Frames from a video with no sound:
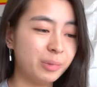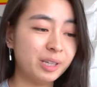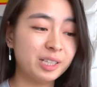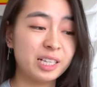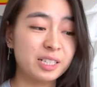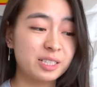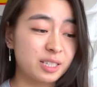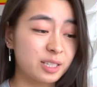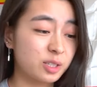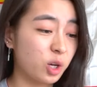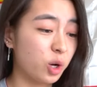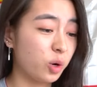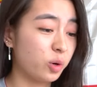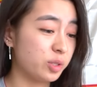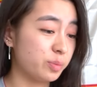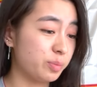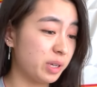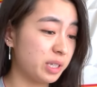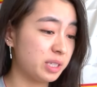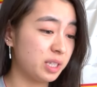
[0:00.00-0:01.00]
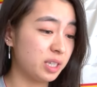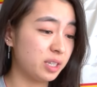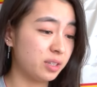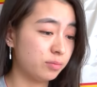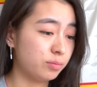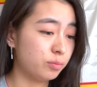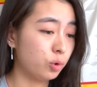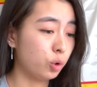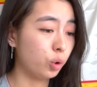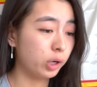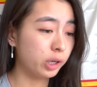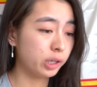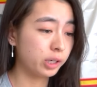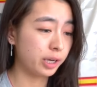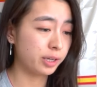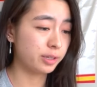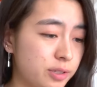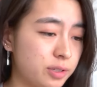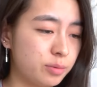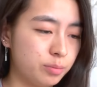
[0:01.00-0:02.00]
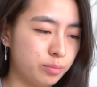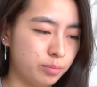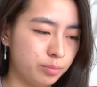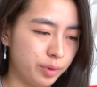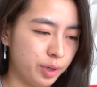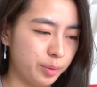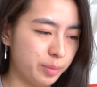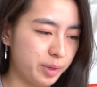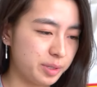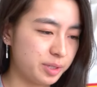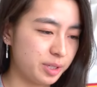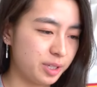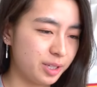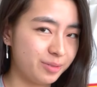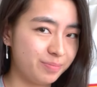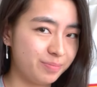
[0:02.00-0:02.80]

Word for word: desk is always messy. Organized, but messy.